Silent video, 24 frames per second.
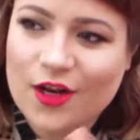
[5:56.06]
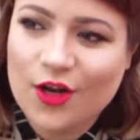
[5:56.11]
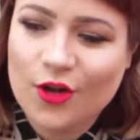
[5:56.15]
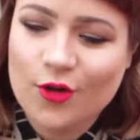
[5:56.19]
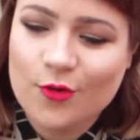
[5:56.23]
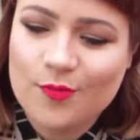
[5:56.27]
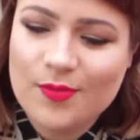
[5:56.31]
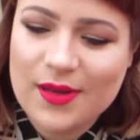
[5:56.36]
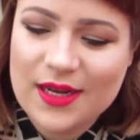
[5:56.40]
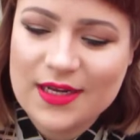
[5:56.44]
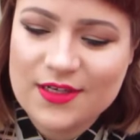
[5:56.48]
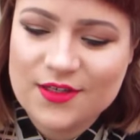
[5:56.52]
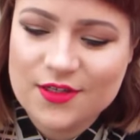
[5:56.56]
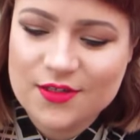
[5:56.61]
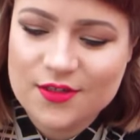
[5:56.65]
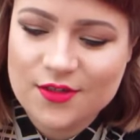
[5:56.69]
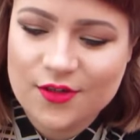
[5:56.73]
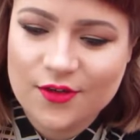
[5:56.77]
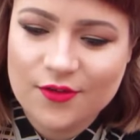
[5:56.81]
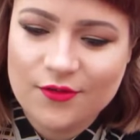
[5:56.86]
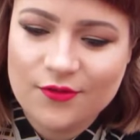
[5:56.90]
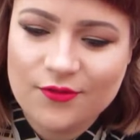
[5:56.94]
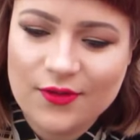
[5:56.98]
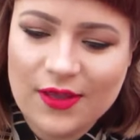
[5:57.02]
include pictures
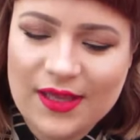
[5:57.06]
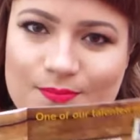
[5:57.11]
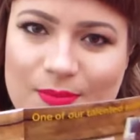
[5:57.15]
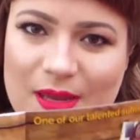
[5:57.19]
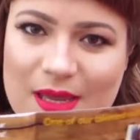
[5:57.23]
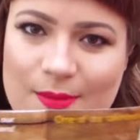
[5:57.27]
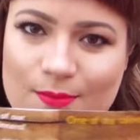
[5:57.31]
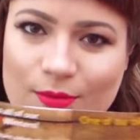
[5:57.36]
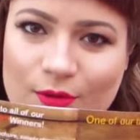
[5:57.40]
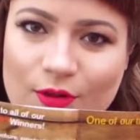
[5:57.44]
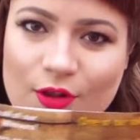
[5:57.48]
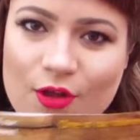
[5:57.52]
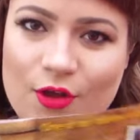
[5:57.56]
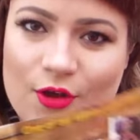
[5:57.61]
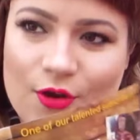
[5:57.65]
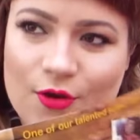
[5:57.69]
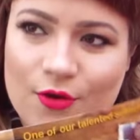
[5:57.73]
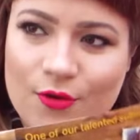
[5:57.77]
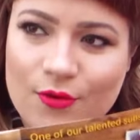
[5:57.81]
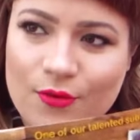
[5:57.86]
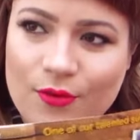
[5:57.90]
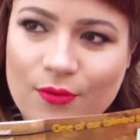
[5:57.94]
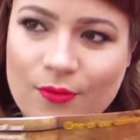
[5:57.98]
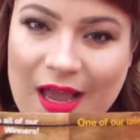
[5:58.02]
of people
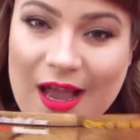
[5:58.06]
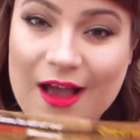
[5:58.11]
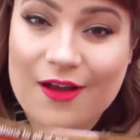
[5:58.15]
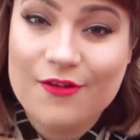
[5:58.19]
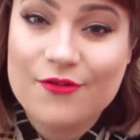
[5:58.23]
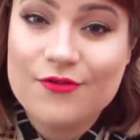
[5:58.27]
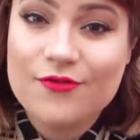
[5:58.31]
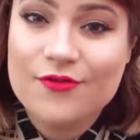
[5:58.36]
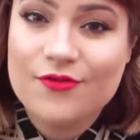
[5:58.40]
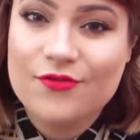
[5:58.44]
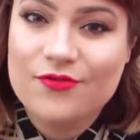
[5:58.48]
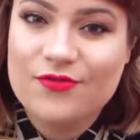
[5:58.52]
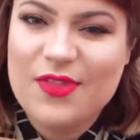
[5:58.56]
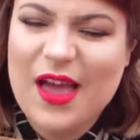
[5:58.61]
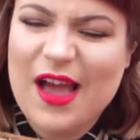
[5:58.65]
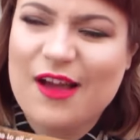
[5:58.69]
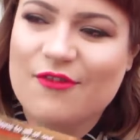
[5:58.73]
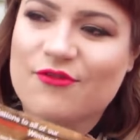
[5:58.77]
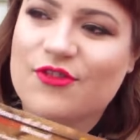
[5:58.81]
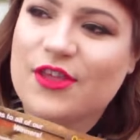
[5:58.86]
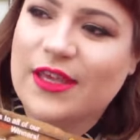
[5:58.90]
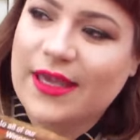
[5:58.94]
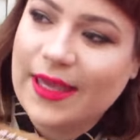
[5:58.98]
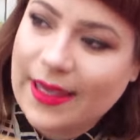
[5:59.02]
who have
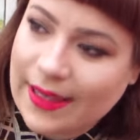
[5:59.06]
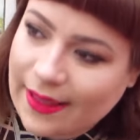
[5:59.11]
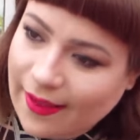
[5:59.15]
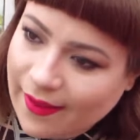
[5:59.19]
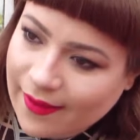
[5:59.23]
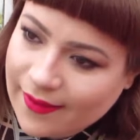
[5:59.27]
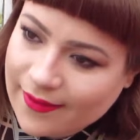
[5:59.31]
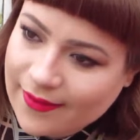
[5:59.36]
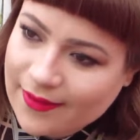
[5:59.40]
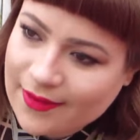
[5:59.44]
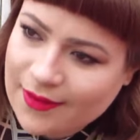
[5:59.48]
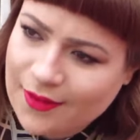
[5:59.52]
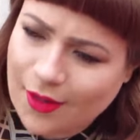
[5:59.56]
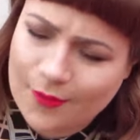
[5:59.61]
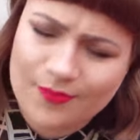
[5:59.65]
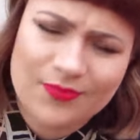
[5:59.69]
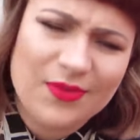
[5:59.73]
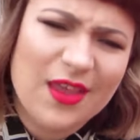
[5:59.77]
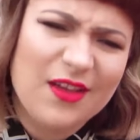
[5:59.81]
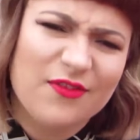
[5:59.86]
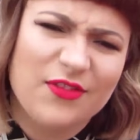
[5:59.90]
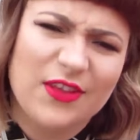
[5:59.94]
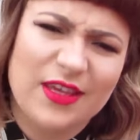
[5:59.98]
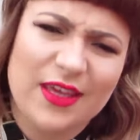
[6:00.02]
the gear,
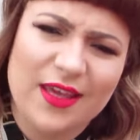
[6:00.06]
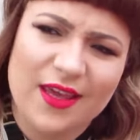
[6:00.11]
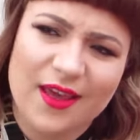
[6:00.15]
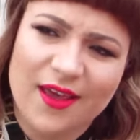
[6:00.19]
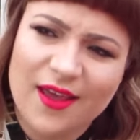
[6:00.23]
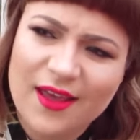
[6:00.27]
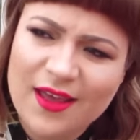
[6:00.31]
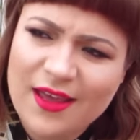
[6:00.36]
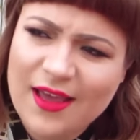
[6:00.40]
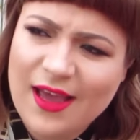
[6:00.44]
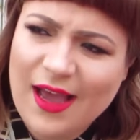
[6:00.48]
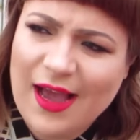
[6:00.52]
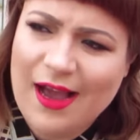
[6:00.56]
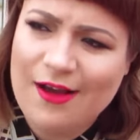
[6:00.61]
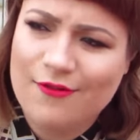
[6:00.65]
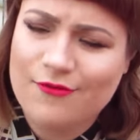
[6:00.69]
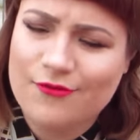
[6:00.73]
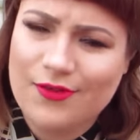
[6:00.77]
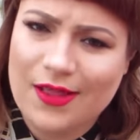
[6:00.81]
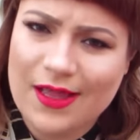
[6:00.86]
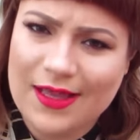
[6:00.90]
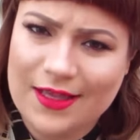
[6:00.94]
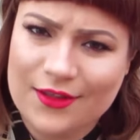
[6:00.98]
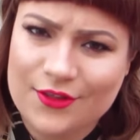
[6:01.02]

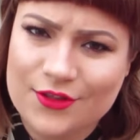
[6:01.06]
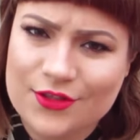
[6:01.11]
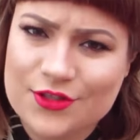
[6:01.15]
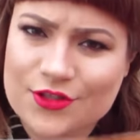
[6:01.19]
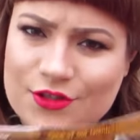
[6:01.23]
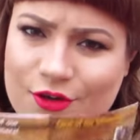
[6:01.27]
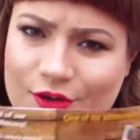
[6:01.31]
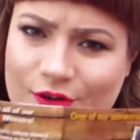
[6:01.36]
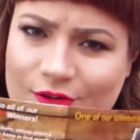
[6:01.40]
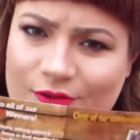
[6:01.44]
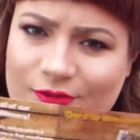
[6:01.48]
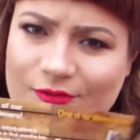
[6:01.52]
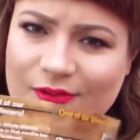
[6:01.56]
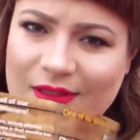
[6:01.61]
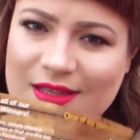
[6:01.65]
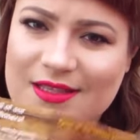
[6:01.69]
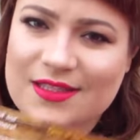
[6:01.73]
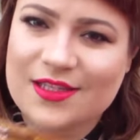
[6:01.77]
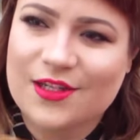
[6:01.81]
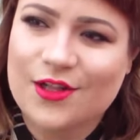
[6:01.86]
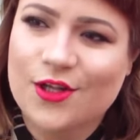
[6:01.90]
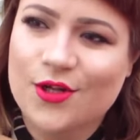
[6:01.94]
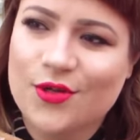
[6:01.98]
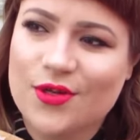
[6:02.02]
have, like, the stuff
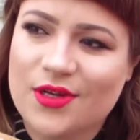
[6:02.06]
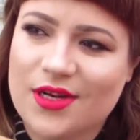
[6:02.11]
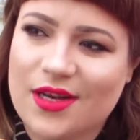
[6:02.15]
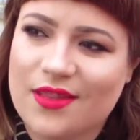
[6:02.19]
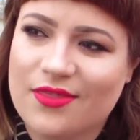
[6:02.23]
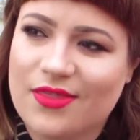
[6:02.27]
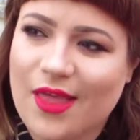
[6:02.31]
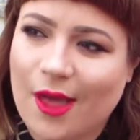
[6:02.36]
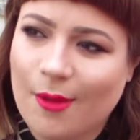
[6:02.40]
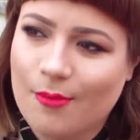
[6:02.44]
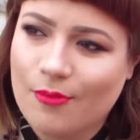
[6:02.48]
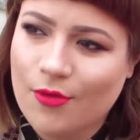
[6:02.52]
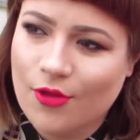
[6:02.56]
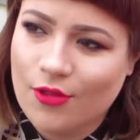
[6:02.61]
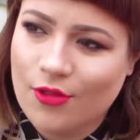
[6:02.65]
that's included in that